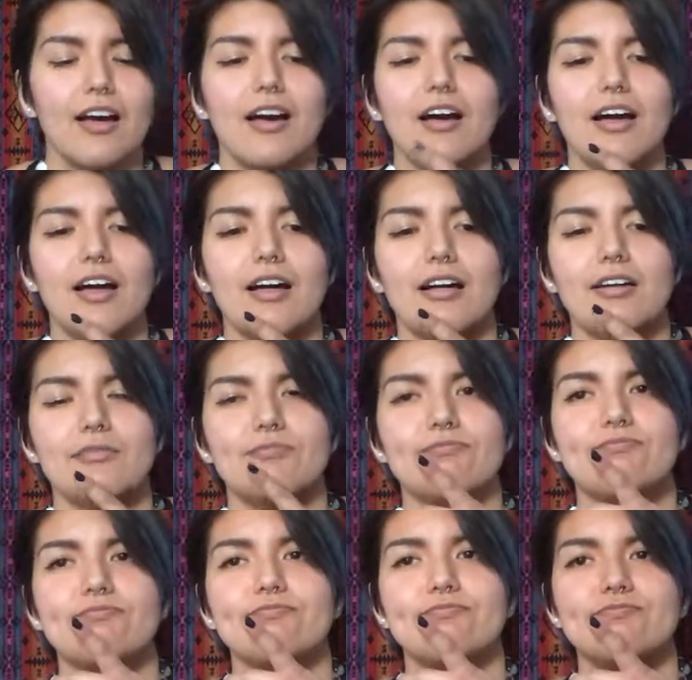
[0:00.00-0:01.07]

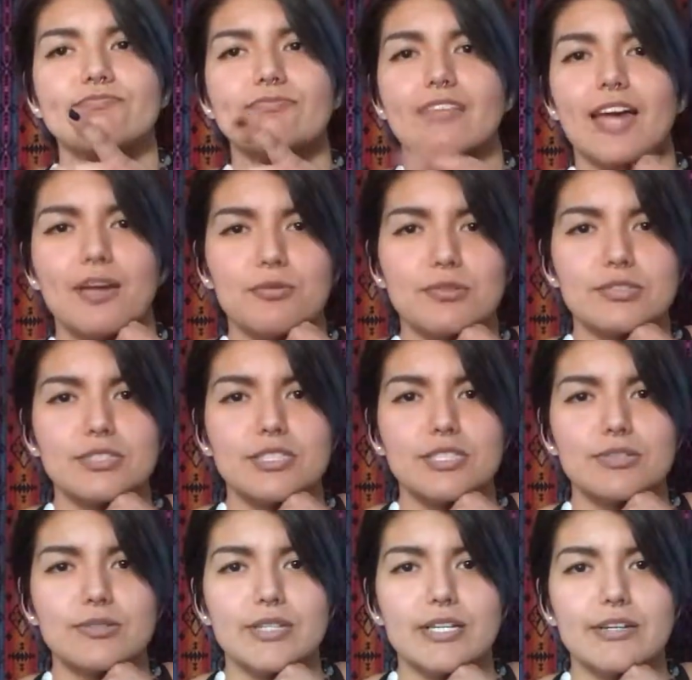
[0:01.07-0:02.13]
I will see
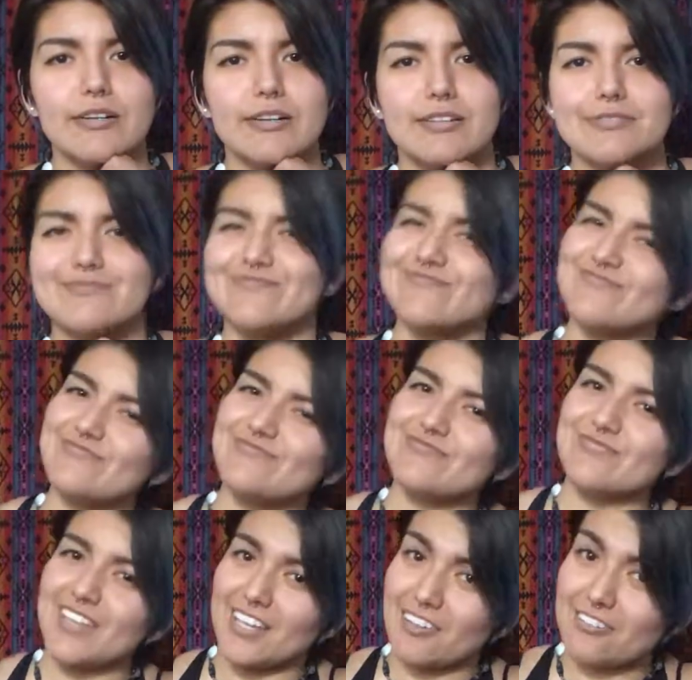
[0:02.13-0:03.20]
you later.
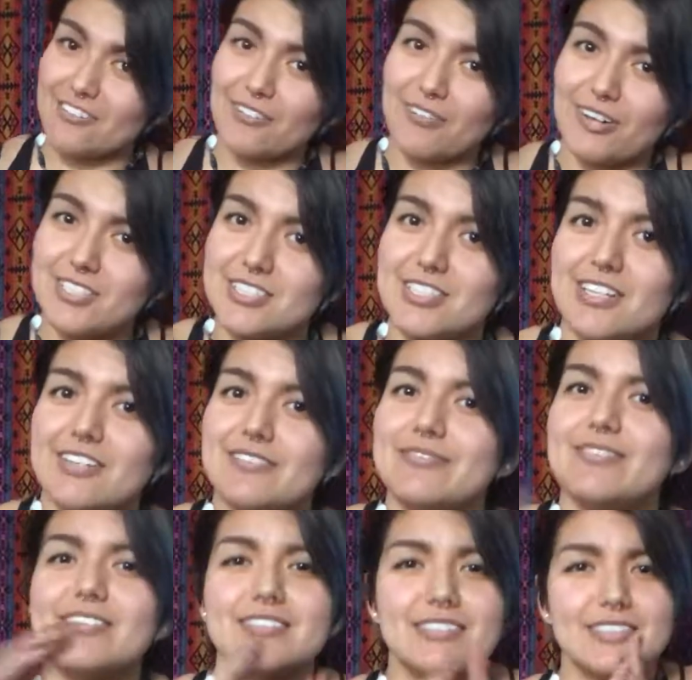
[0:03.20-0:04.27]
Thank you for watching.
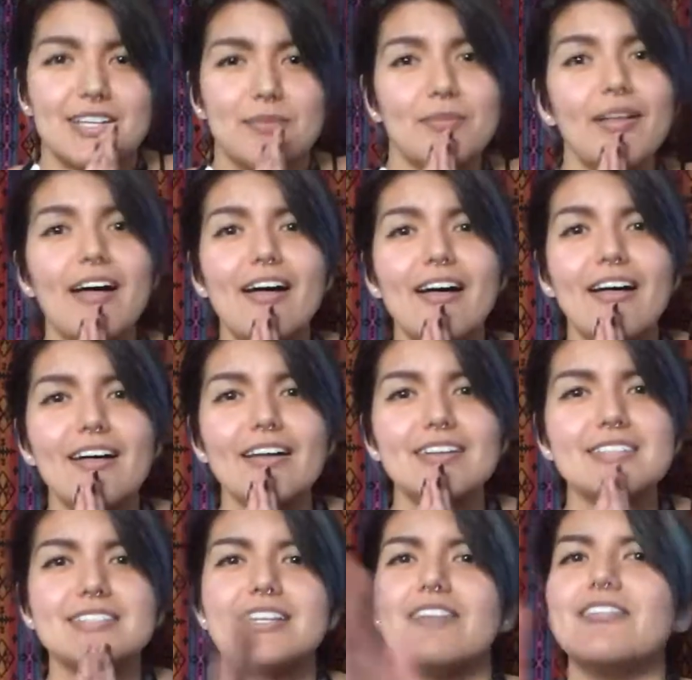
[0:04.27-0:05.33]
Stay
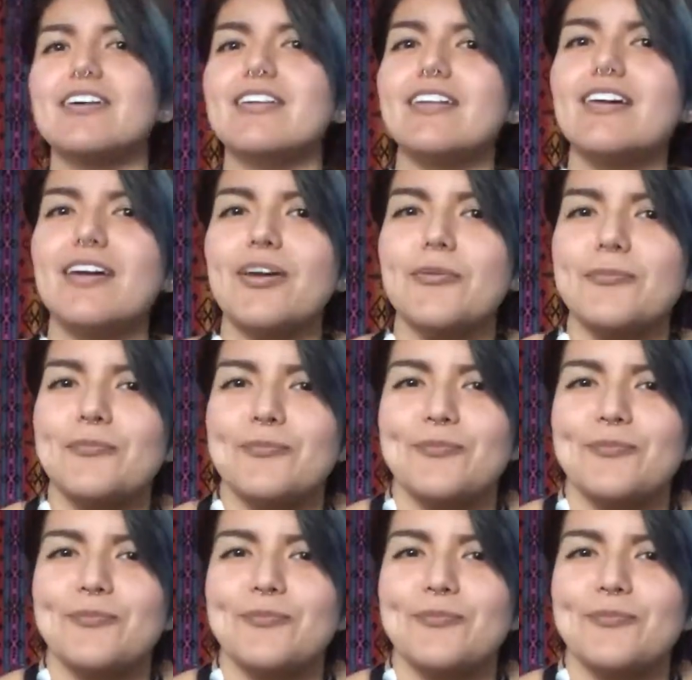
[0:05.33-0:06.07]
blessed. Have a good day.